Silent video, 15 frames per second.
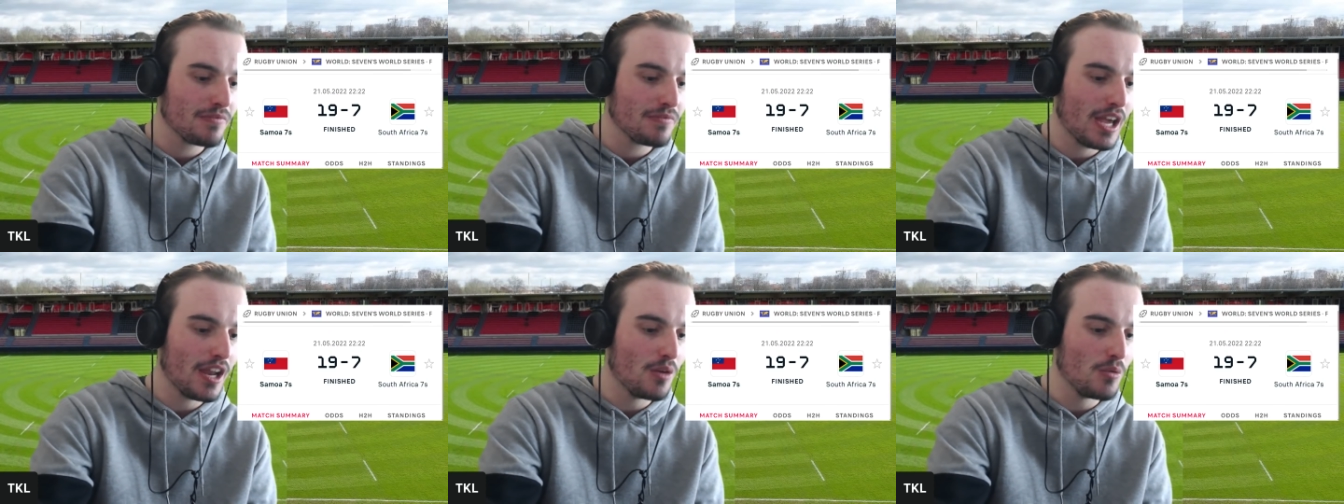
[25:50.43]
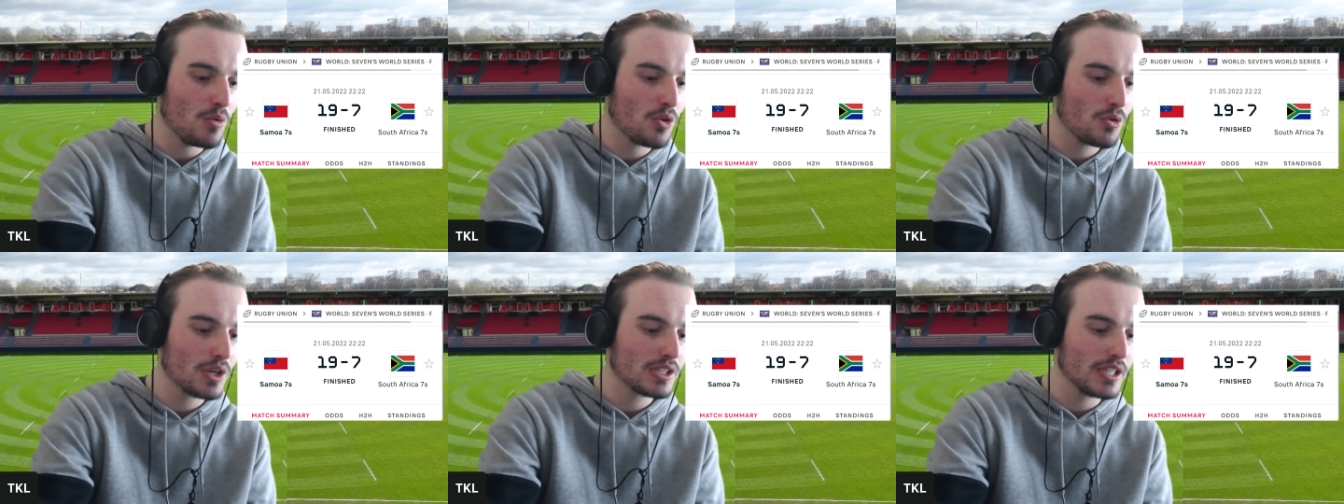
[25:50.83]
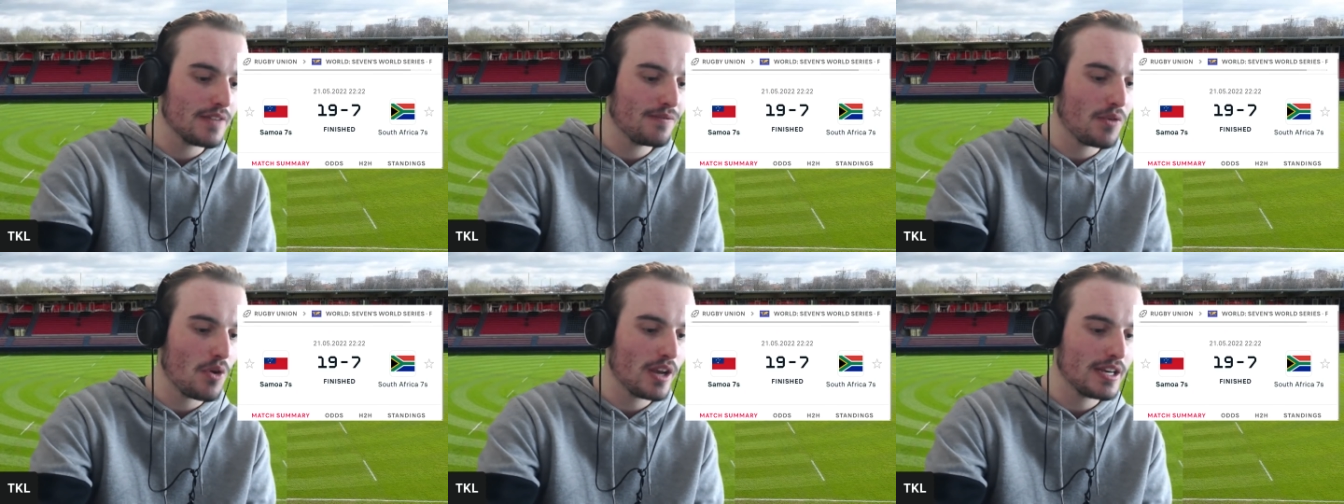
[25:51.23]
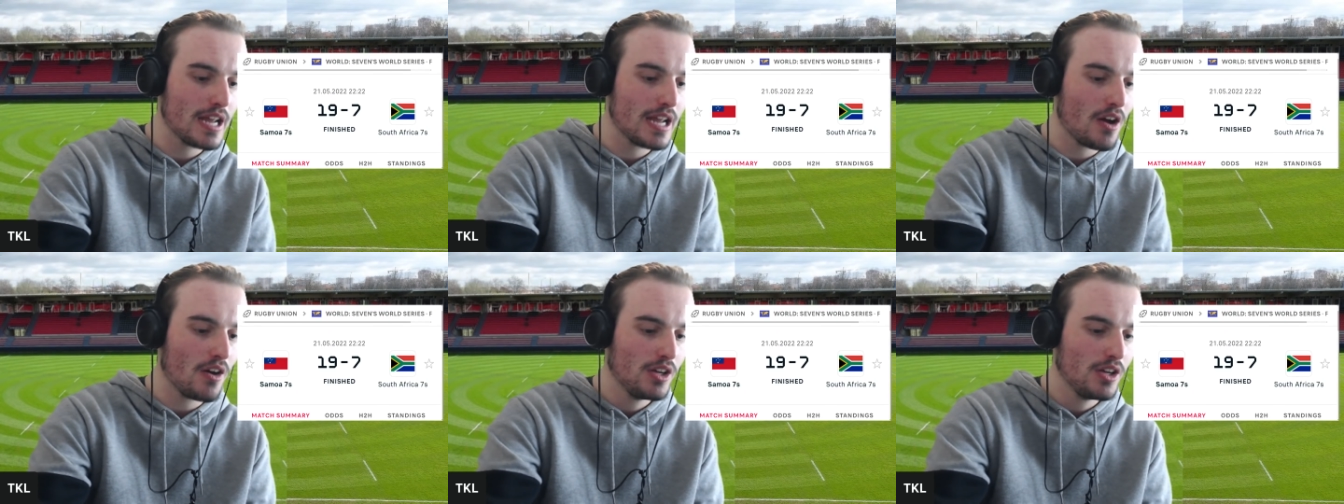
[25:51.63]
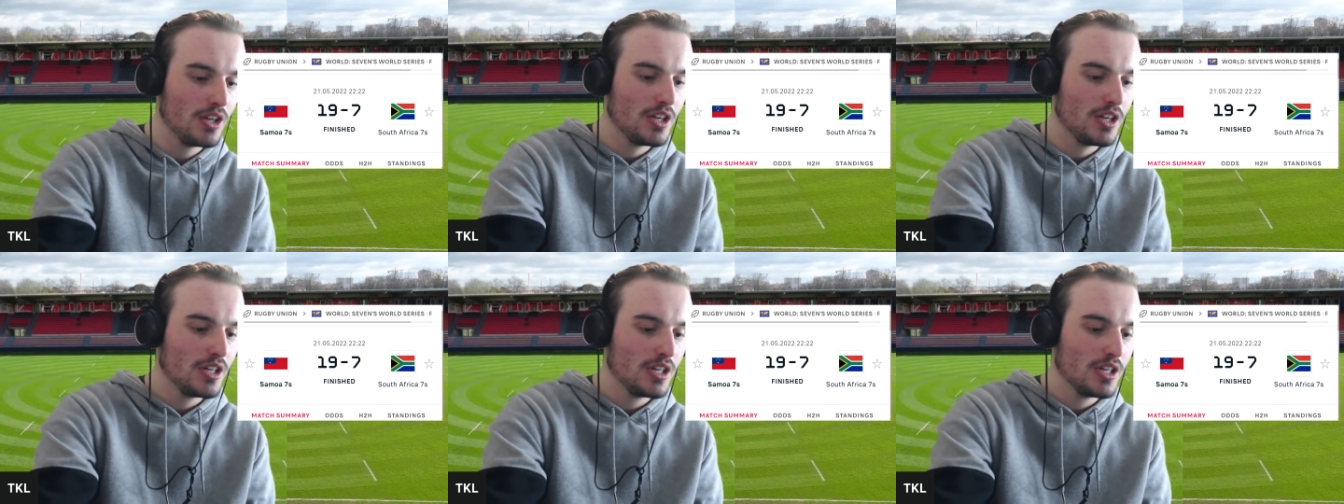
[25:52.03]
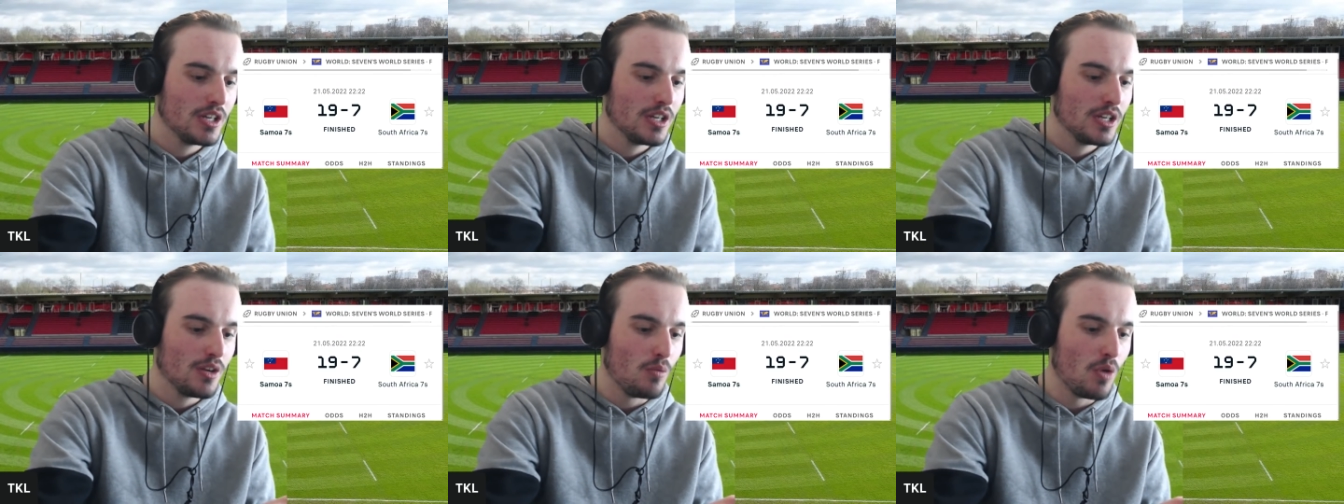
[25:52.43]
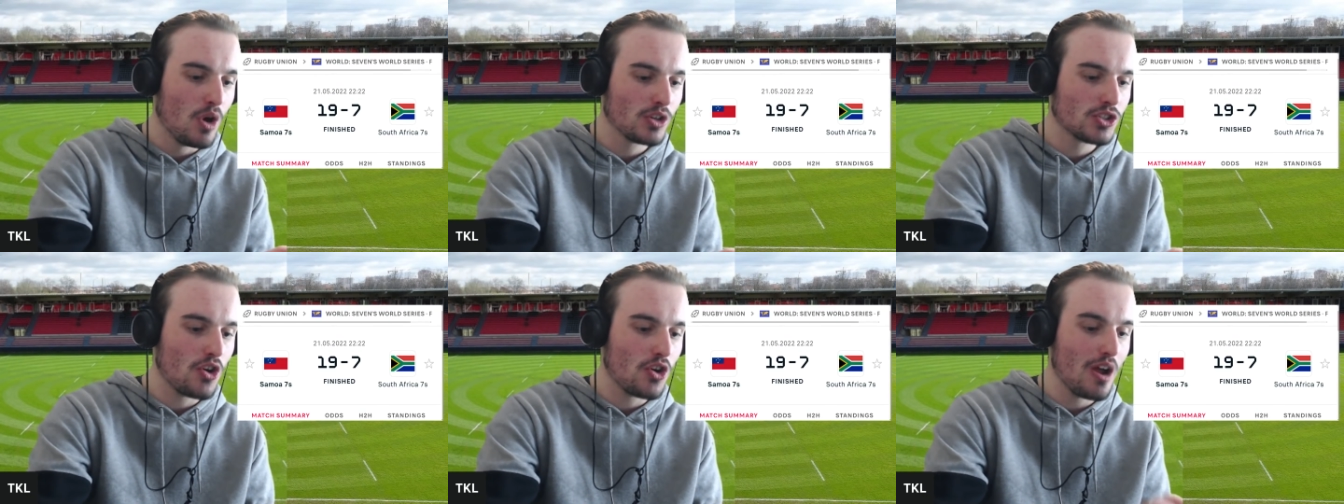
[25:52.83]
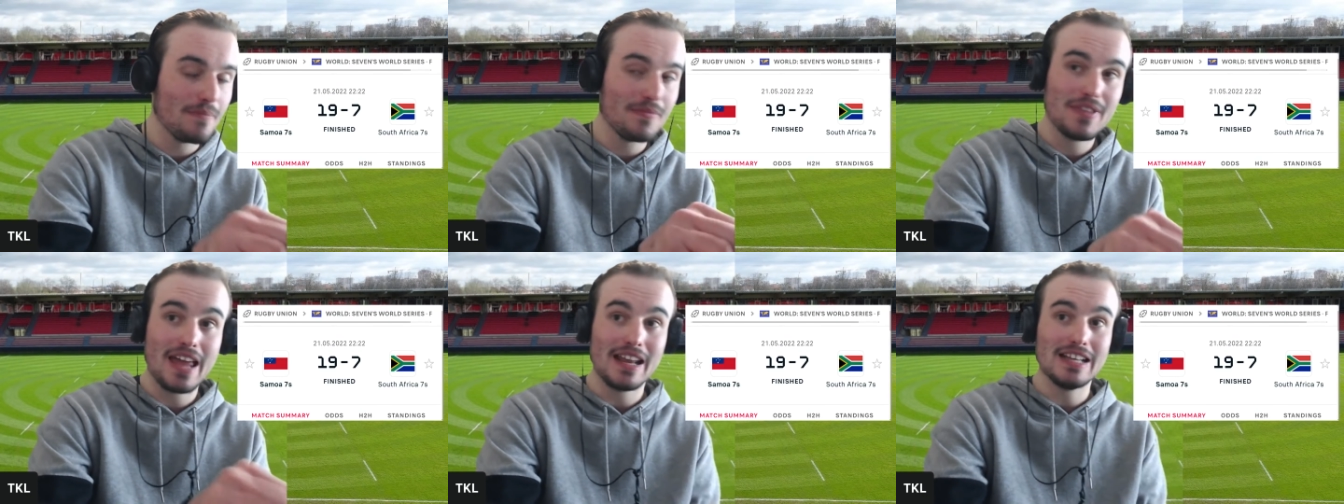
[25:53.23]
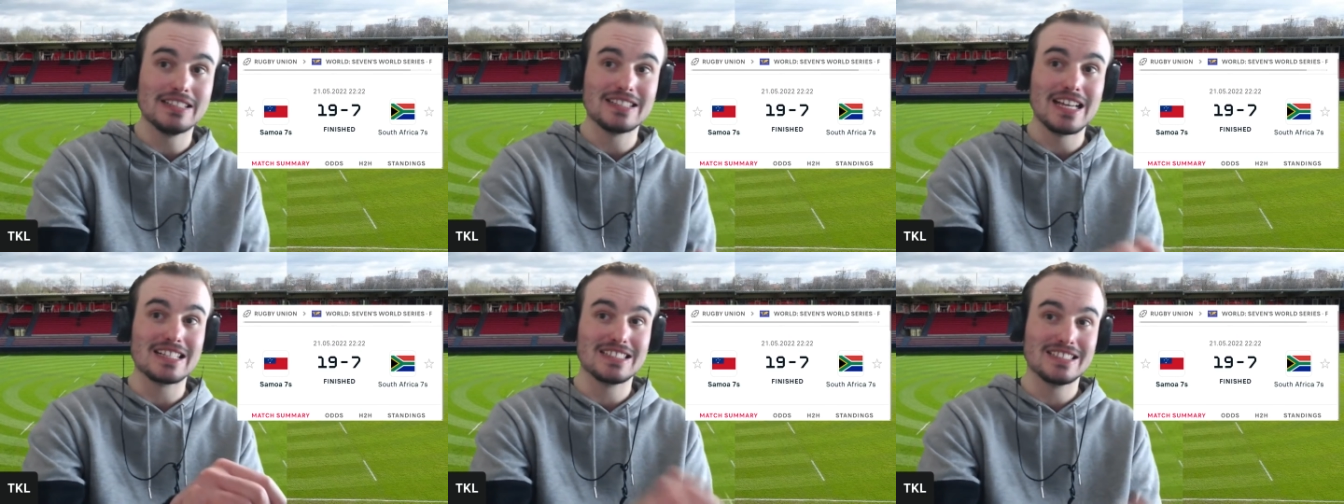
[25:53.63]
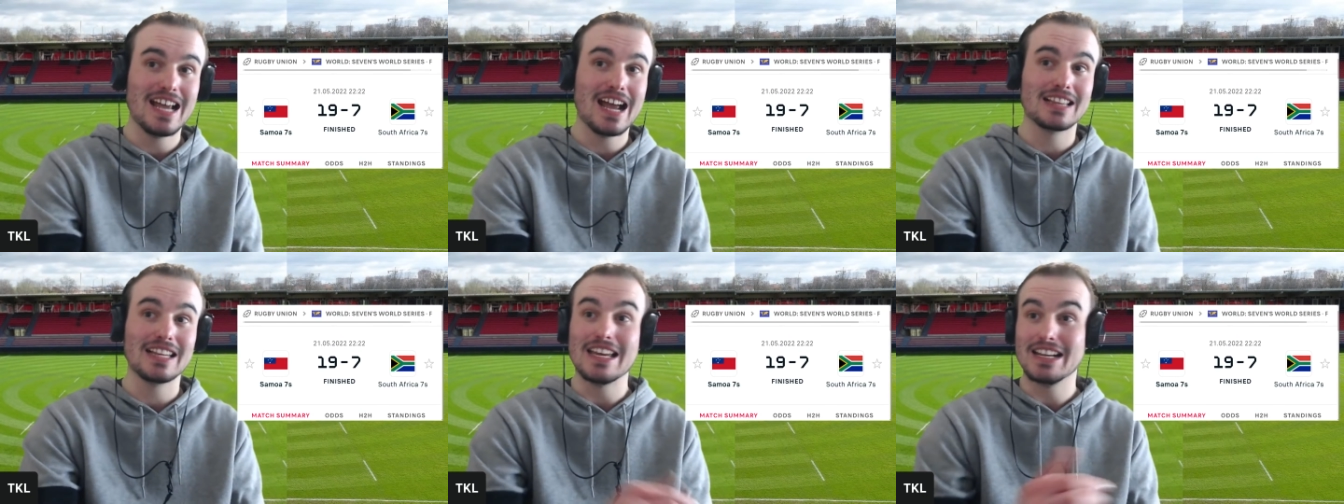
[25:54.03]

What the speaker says: And I will quickly find out what time that is exactly.